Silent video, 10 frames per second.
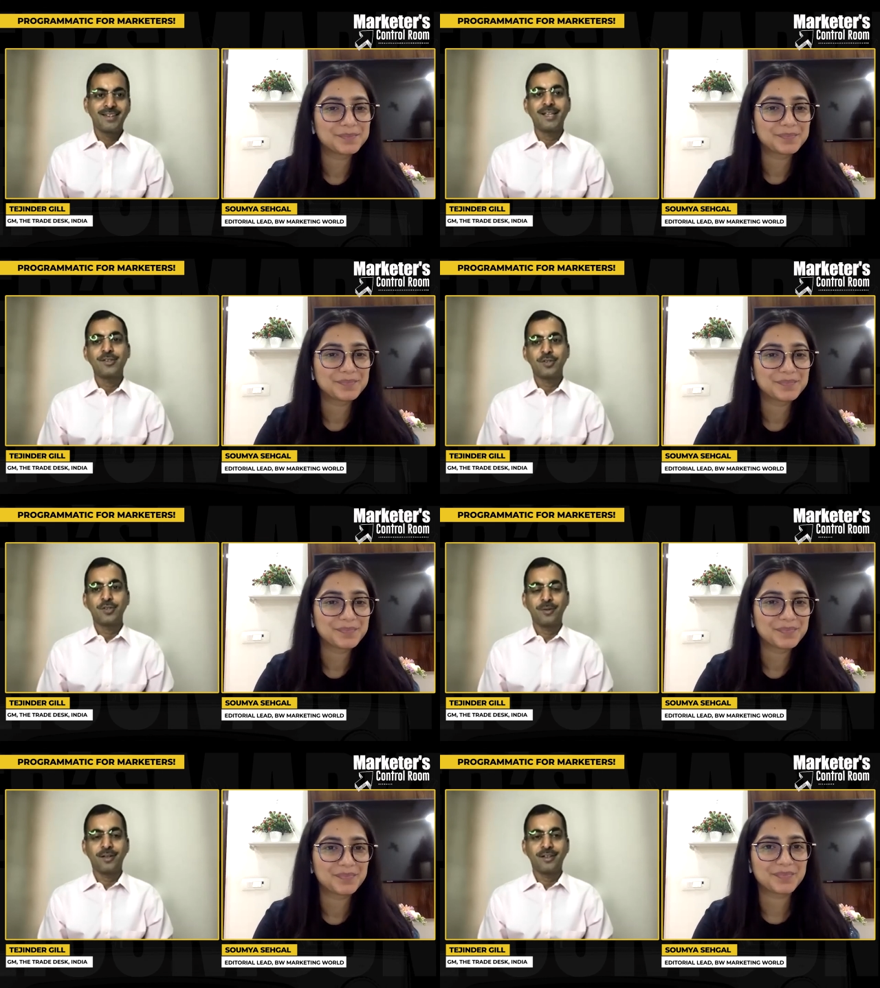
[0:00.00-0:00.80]
Speaker 1: you,
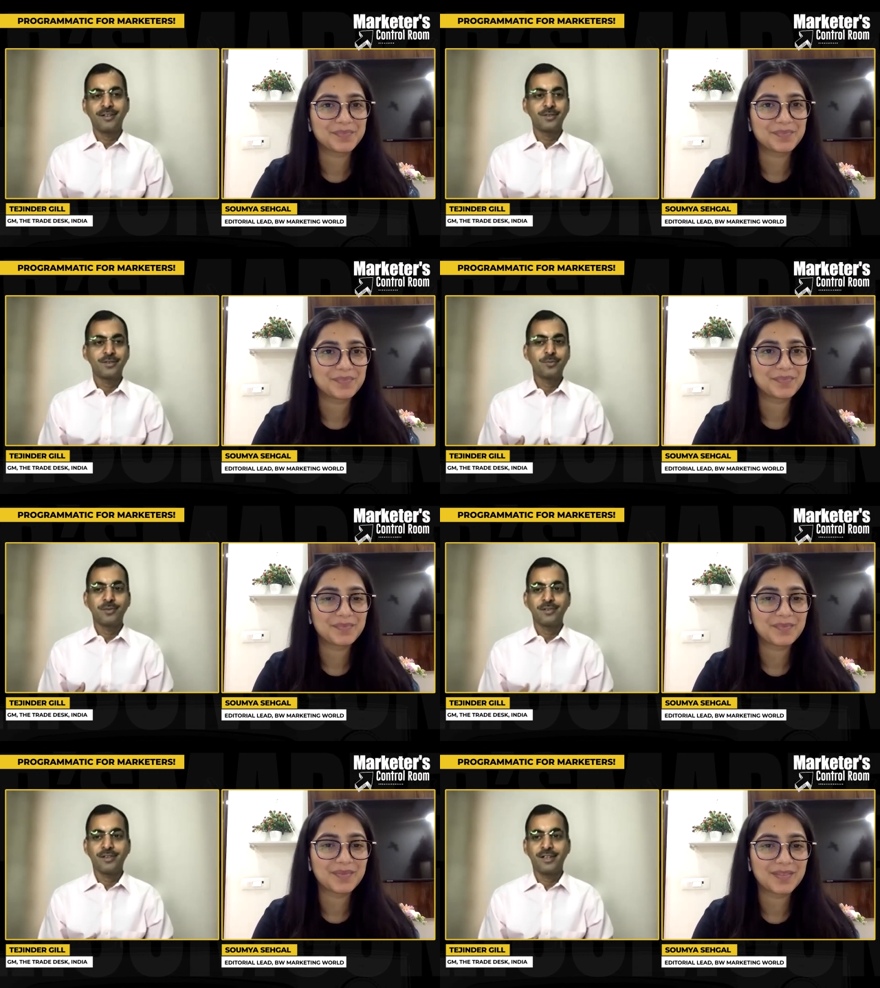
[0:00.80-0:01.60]
Soma. and I'm super
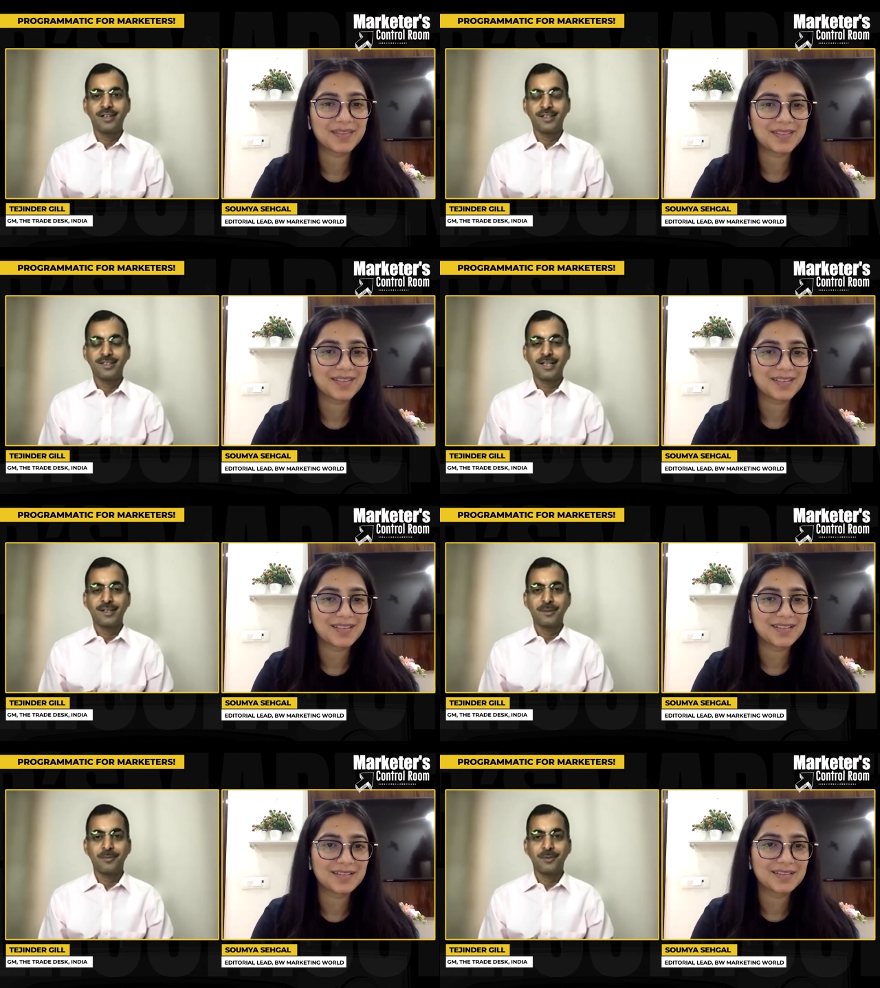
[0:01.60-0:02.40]
thrilled and excited
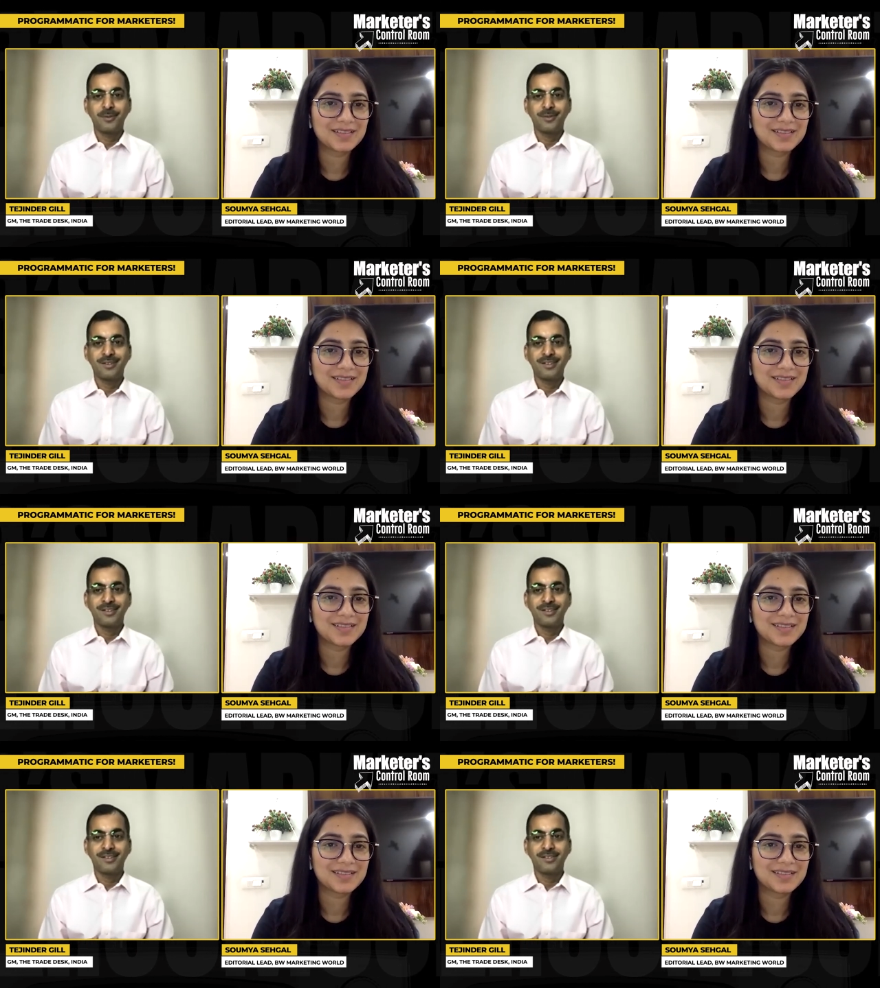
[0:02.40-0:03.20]
about the, the
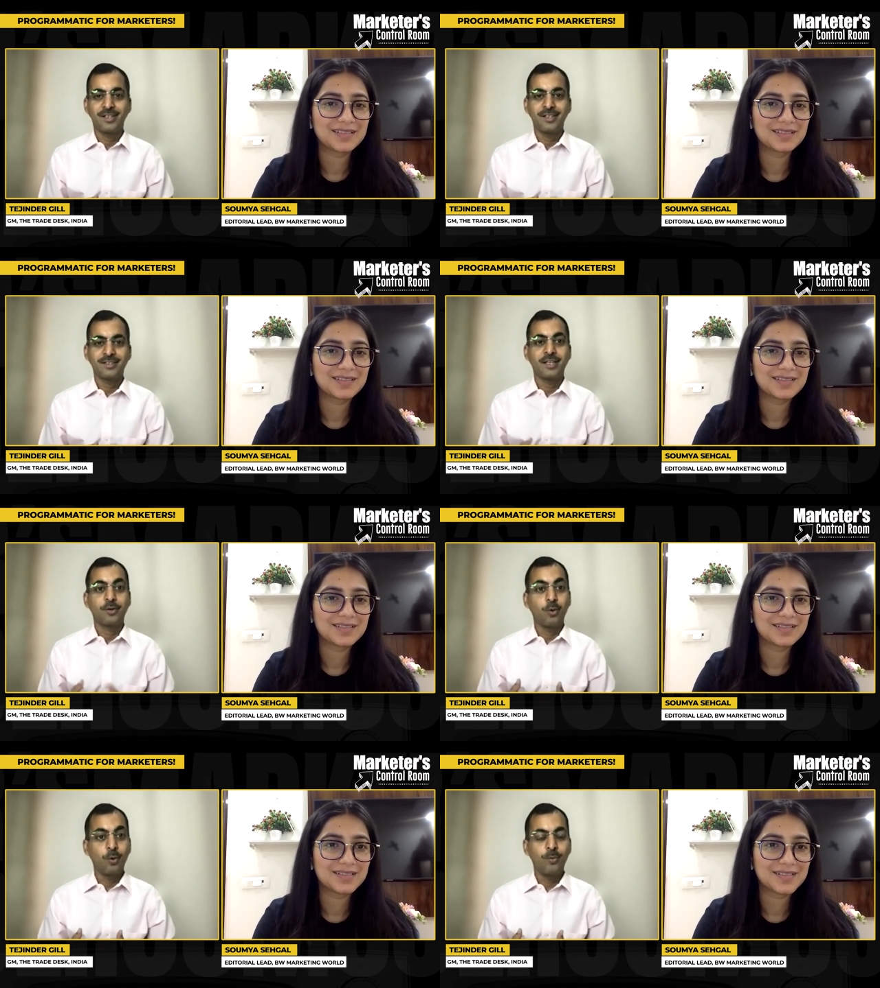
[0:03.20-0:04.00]
trade desk and
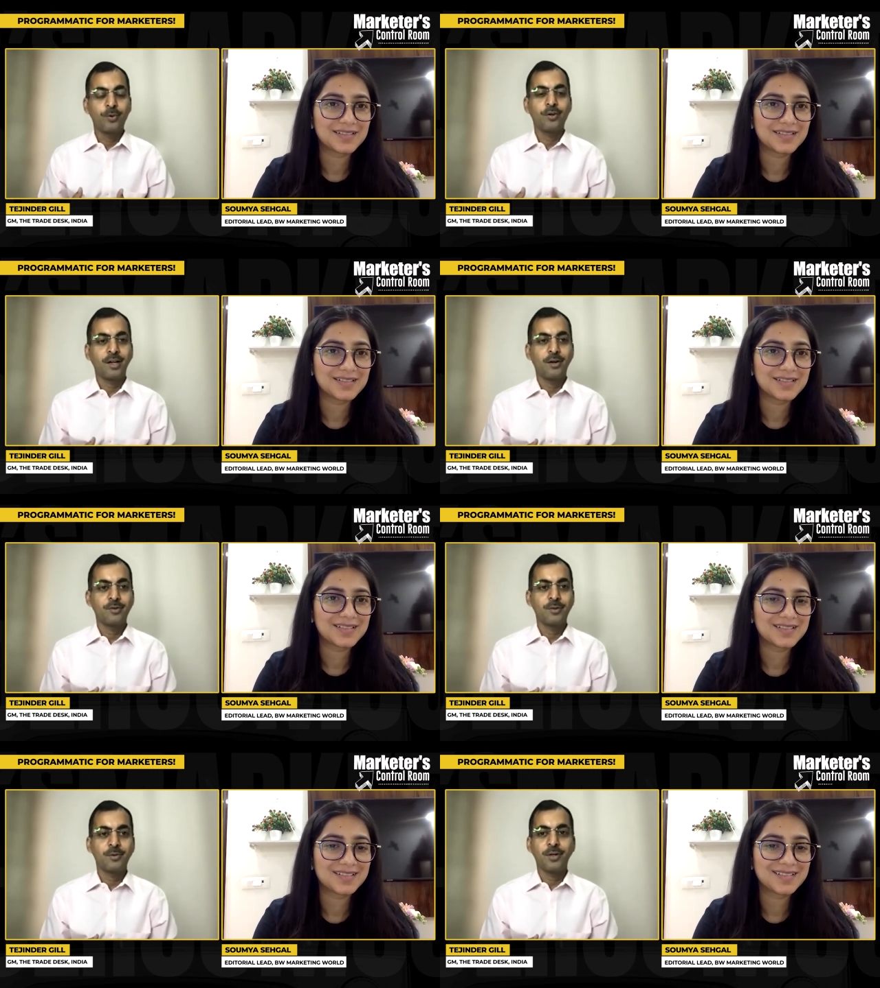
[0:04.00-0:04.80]
overall how the
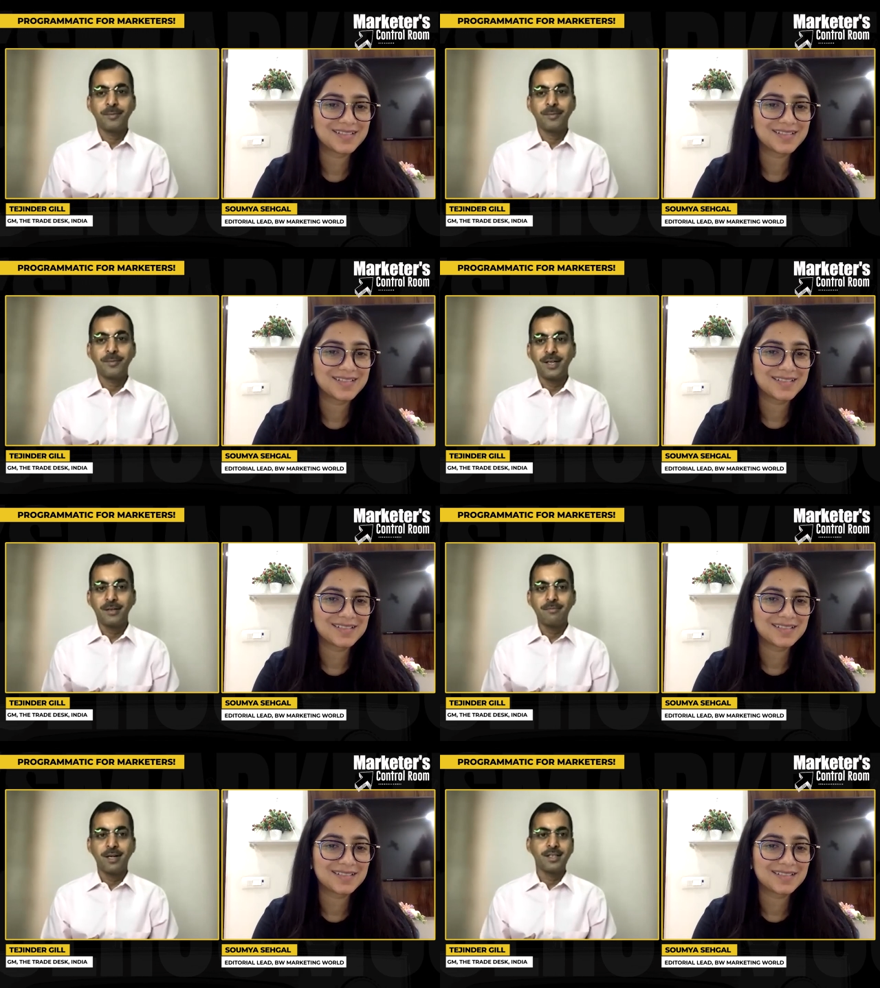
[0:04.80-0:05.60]
programmatic
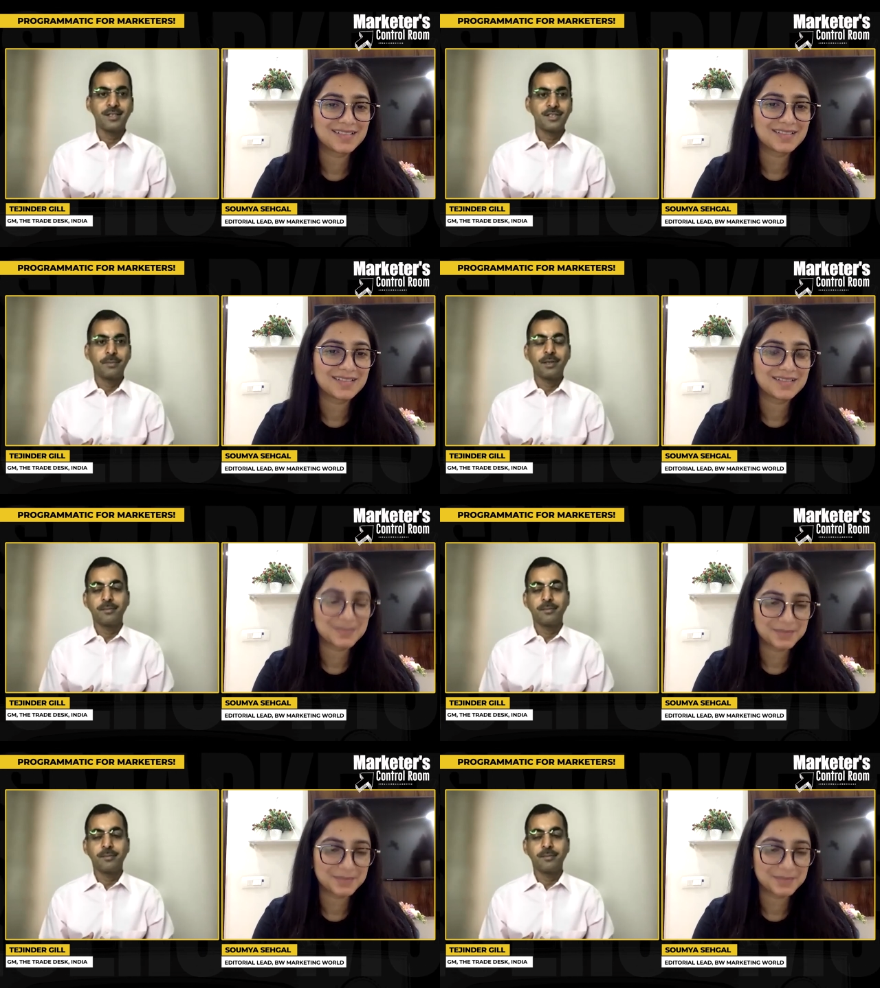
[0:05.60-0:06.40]
market is shaping up in
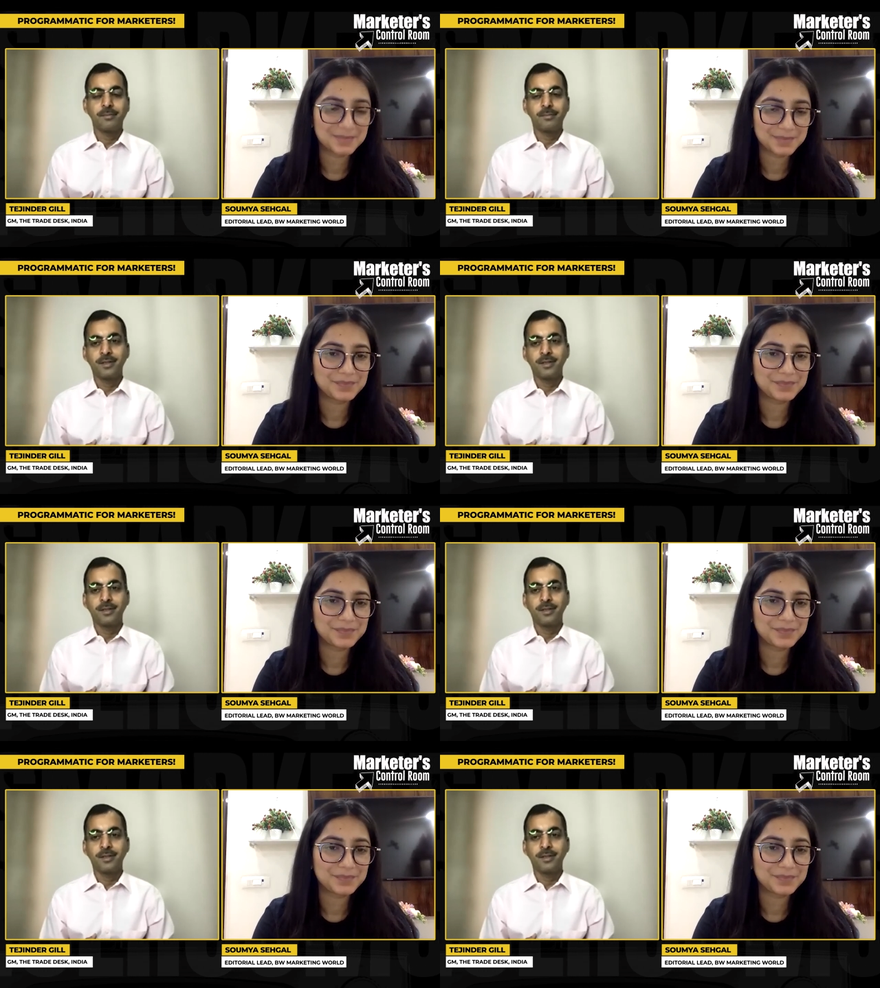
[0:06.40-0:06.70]
India.